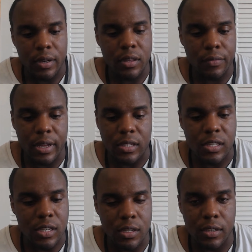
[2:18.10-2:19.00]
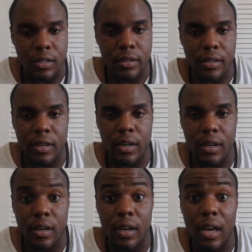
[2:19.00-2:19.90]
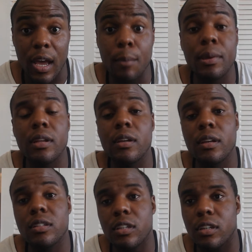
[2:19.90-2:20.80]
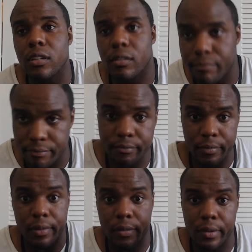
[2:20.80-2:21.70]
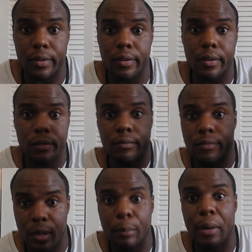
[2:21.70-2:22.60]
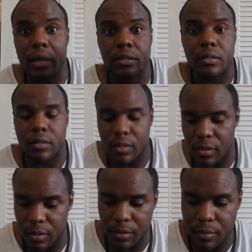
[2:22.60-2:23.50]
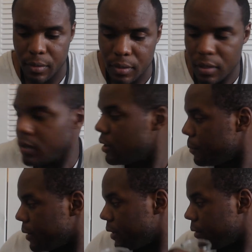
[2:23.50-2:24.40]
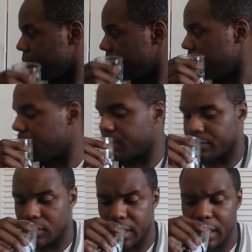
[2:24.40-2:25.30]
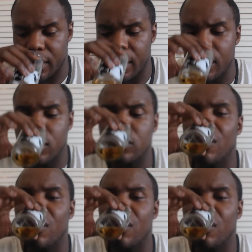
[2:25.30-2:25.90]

the volatility, the ability to combust. But yeah, Jack Daniel